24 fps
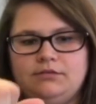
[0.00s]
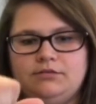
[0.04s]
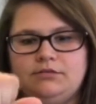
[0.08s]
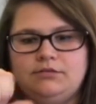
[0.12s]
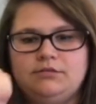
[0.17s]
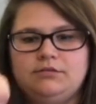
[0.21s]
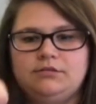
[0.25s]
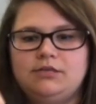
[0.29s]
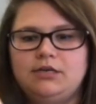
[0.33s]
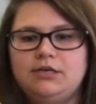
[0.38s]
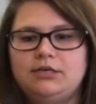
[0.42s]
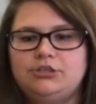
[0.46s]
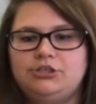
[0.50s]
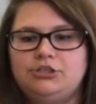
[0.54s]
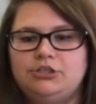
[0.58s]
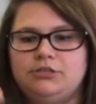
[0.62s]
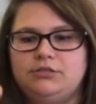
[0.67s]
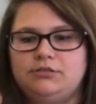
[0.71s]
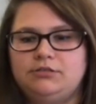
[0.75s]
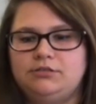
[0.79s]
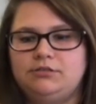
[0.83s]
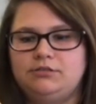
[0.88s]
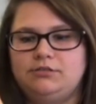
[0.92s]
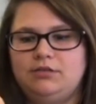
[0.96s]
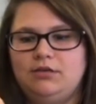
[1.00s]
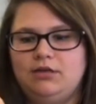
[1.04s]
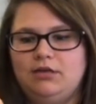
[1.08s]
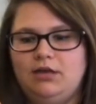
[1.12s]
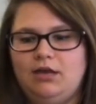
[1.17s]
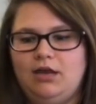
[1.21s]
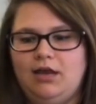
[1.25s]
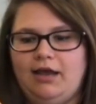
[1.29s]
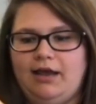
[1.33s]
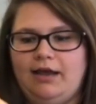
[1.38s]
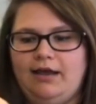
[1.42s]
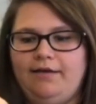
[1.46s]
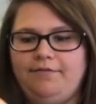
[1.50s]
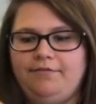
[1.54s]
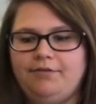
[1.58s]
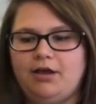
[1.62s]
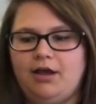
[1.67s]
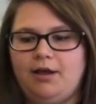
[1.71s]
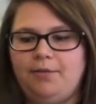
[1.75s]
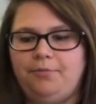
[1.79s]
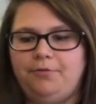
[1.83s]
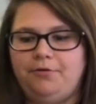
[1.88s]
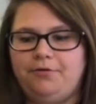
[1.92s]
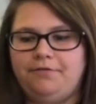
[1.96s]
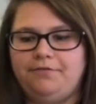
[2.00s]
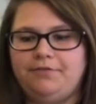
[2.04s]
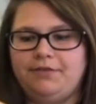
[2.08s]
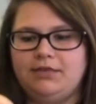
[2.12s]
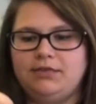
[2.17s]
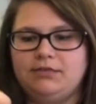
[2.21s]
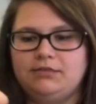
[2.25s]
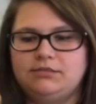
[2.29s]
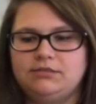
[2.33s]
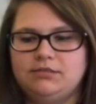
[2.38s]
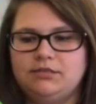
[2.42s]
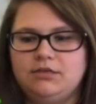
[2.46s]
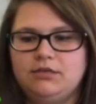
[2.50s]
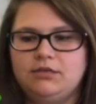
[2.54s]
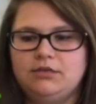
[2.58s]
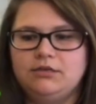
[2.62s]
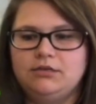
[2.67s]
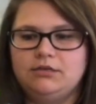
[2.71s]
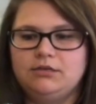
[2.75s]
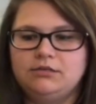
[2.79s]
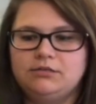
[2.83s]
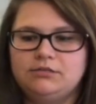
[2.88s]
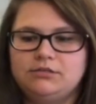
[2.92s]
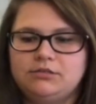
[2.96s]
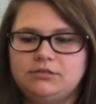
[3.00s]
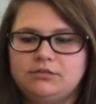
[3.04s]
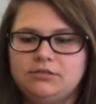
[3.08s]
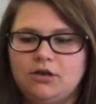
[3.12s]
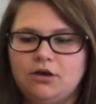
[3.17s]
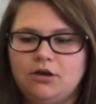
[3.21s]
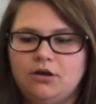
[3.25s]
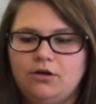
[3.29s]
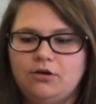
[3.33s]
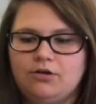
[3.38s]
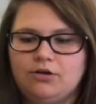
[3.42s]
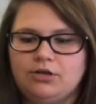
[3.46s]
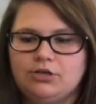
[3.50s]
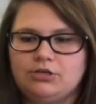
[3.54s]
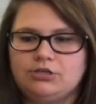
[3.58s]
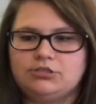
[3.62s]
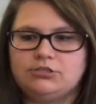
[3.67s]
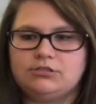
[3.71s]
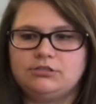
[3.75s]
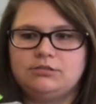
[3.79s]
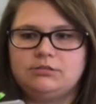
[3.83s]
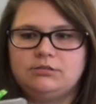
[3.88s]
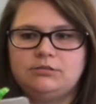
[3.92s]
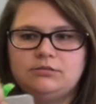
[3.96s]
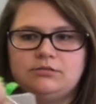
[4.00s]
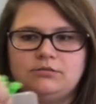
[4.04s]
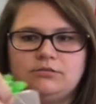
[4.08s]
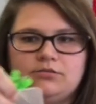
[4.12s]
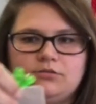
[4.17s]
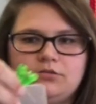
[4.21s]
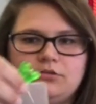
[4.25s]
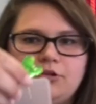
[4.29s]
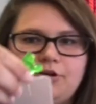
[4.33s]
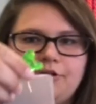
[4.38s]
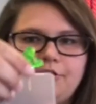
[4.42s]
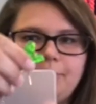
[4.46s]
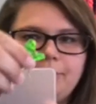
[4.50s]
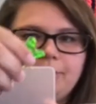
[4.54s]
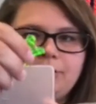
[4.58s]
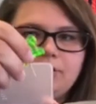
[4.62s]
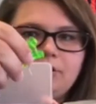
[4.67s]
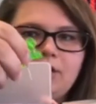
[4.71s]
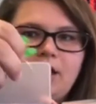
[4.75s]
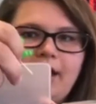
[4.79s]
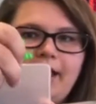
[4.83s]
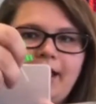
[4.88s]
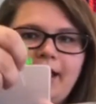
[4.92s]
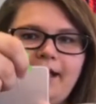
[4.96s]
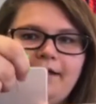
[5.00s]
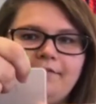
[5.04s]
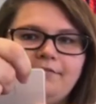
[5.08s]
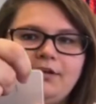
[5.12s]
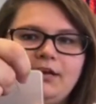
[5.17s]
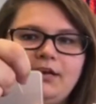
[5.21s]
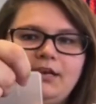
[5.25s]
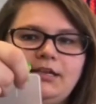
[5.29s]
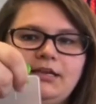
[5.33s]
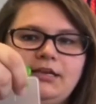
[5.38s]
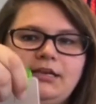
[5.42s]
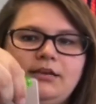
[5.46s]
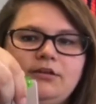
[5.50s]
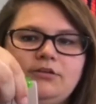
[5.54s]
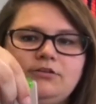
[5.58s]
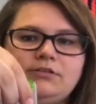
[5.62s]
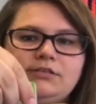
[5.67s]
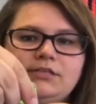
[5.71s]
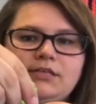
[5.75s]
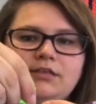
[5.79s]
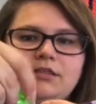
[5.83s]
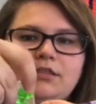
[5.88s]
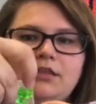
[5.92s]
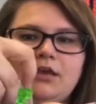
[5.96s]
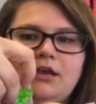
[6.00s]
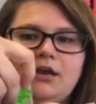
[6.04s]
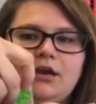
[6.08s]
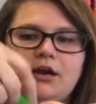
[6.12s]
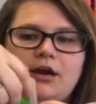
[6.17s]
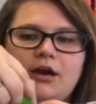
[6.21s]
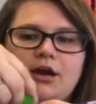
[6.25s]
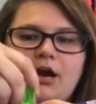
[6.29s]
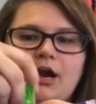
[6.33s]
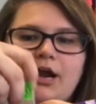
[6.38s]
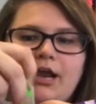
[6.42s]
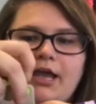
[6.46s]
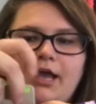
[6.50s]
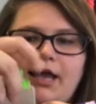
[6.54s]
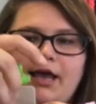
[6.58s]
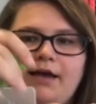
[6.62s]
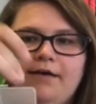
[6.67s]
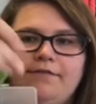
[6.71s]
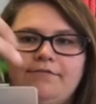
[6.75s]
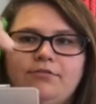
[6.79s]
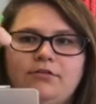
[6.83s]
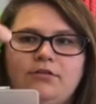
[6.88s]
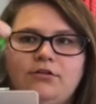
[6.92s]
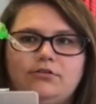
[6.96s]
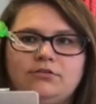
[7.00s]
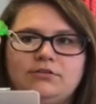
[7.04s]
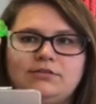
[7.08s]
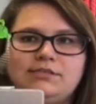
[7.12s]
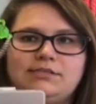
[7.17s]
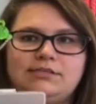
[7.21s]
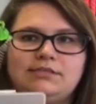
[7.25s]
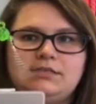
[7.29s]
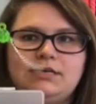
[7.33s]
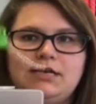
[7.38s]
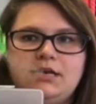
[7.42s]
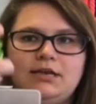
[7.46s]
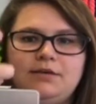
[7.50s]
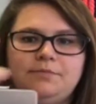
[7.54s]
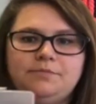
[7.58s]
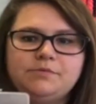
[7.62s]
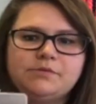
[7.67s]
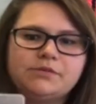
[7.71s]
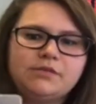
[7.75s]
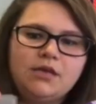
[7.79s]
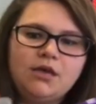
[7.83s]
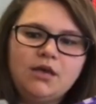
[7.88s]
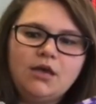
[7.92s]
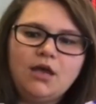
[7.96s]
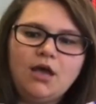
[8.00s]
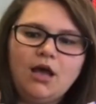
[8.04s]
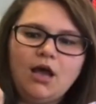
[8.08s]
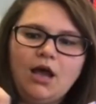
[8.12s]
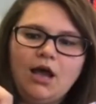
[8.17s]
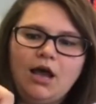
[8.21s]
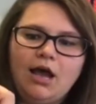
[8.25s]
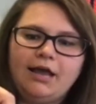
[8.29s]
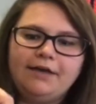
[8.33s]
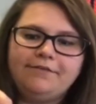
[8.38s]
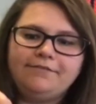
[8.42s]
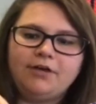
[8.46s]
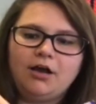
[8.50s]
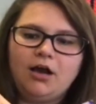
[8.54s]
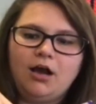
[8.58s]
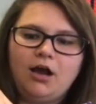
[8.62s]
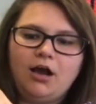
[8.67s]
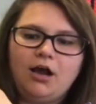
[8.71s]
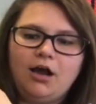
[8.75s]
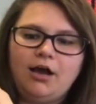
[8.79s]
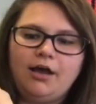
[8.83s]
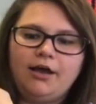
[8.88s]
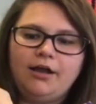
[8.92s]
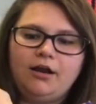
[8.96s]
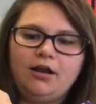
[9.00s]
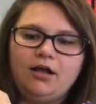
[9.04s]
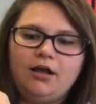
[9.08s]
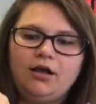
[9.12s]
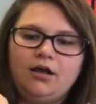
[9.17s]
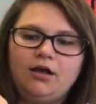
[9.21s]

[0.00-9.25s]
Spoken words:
sections. I have a couple of these. So you just throw I have knitting needles in there. I have little snips. I've got